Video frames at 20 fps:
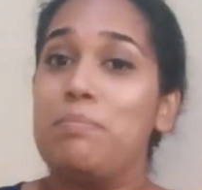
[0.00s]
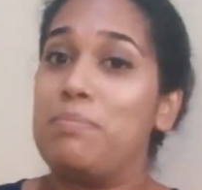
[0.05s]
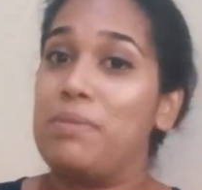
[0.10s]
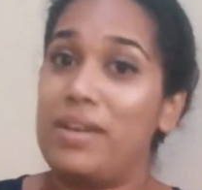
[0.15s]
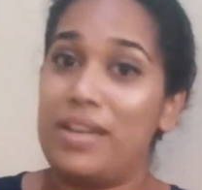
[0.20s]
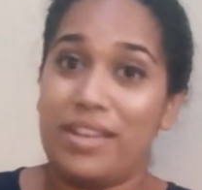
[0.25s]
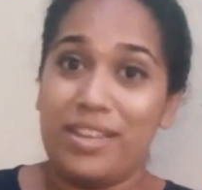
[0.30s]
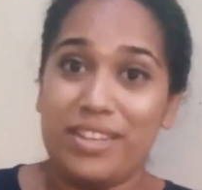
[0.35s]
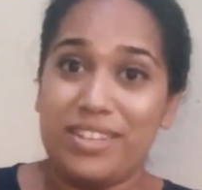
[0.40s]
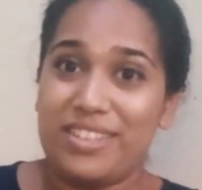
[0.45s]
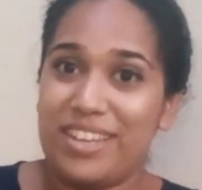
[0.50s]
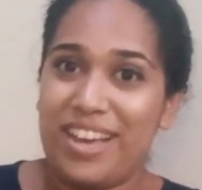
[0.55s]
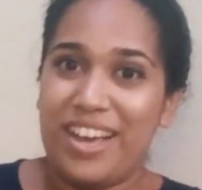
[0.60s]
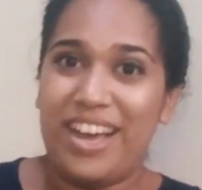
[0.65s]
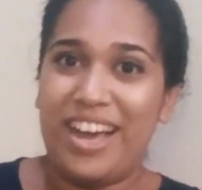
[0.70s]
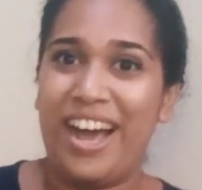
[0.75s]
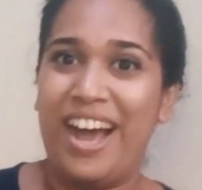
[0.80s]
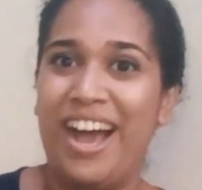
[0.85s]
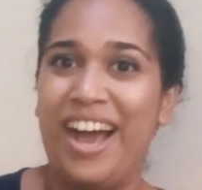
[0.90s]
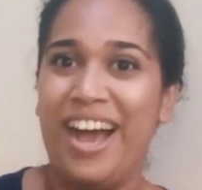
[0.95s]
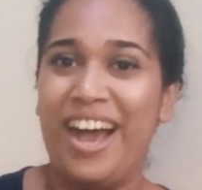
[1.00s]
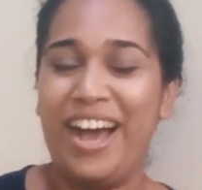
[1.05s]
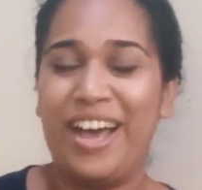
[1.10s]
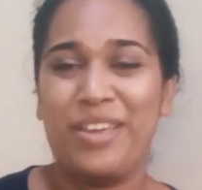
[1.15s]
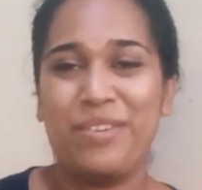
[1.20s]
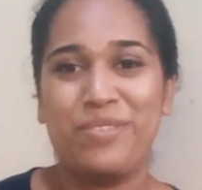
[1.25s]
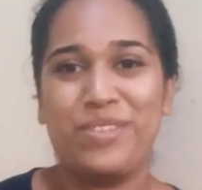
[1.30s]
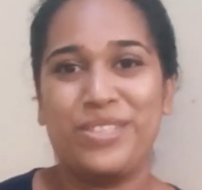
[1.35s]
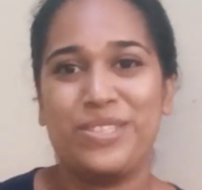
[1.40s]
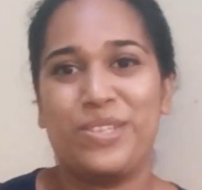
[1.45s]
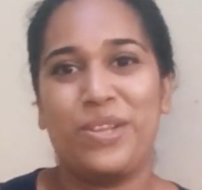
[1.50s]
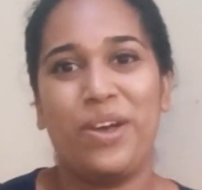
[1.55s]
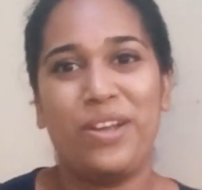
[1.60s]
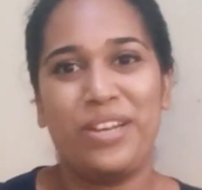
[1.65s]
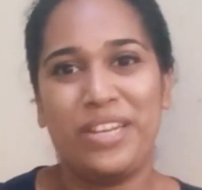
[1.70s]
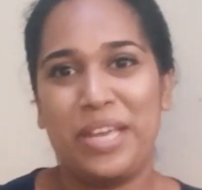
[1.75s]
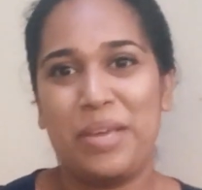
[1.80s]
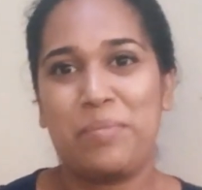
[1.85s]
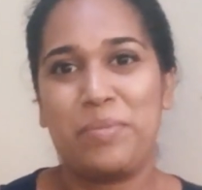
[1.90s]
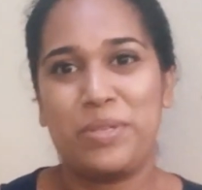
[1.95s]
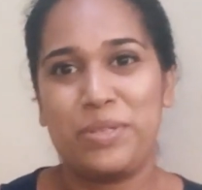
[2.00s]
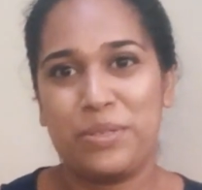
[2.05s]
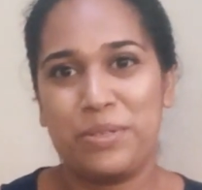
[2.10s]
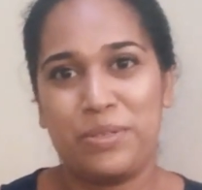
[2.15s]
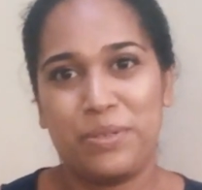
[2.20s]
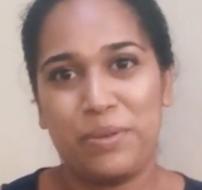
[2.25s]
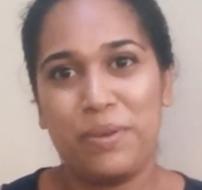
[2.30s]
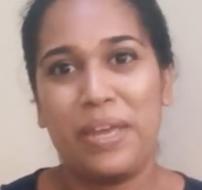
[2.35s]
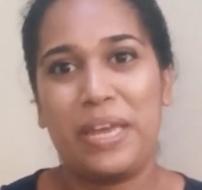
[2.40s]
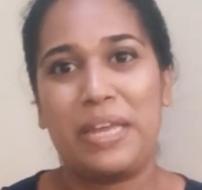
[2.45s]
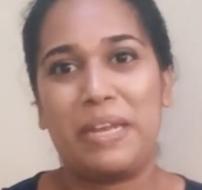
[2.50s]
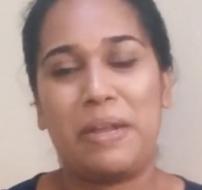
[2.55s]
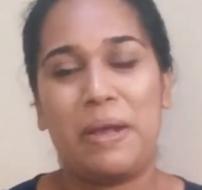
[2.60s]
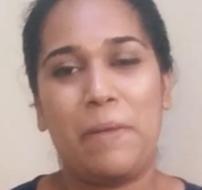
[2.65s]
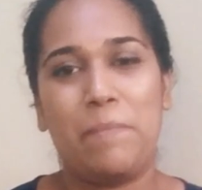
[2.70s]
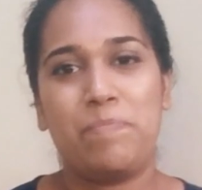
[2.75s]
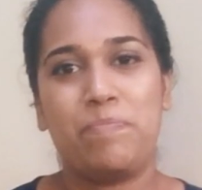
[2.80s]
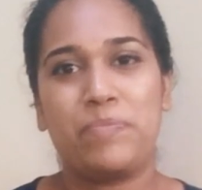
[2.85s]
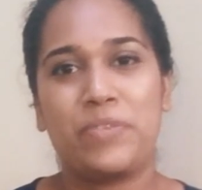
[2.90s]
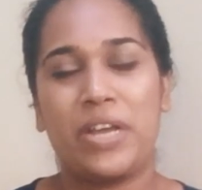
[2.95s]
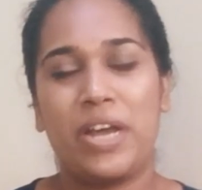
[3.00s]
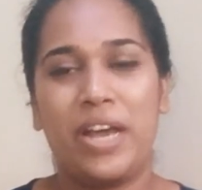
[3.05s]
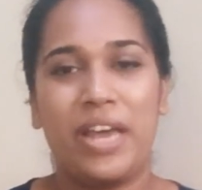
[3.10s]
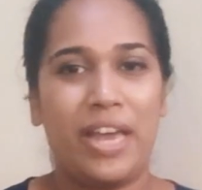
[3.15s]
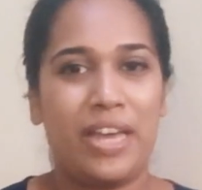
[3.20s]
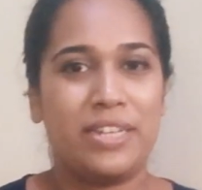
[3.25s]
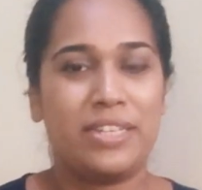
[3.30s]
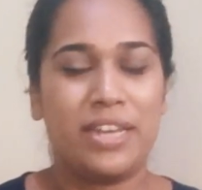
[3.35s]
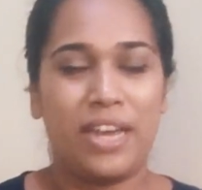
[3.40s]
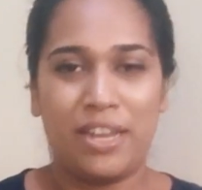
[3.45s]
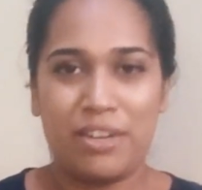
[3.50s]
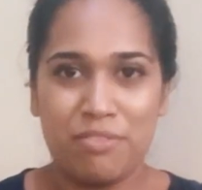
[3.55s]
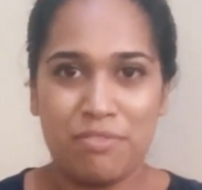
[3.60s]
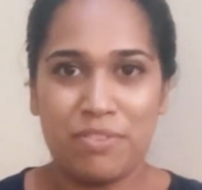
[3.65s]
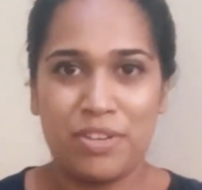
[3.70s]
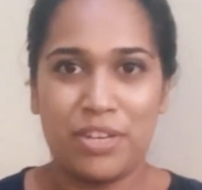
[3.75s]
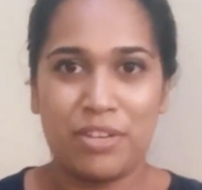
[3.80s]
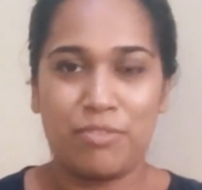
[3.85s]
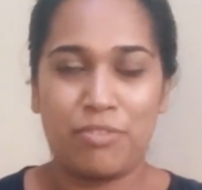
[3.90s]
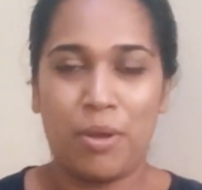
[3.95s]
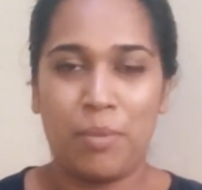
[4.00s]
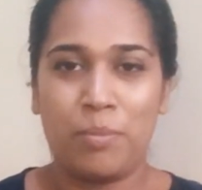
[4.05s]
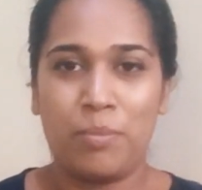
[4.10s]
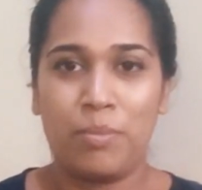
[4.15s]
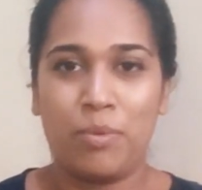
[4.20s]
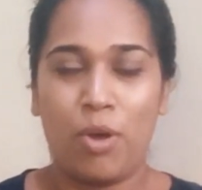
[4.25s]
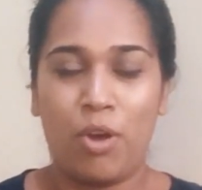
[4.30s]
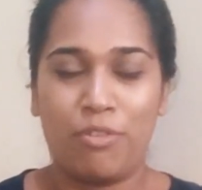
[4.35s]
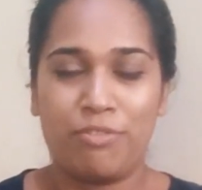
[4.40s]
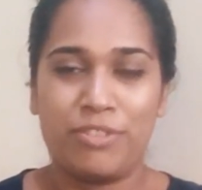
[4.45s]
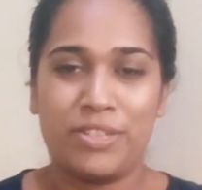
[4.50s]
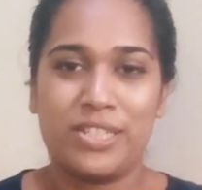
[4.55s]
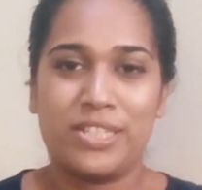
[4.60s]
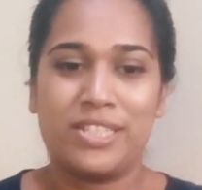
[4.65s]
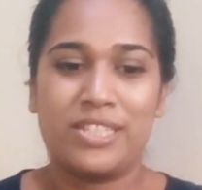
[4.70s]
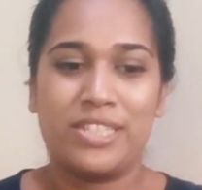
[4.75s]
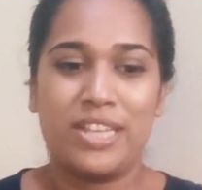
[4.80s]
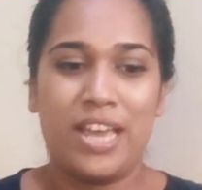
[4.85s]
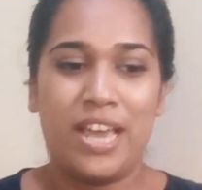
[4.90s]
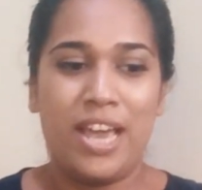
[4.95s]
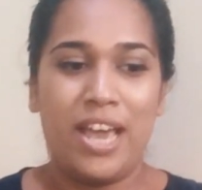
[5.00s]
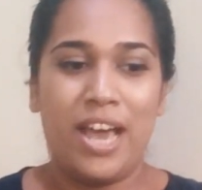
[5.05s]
But I was not able to do it. I had a ton of work from office.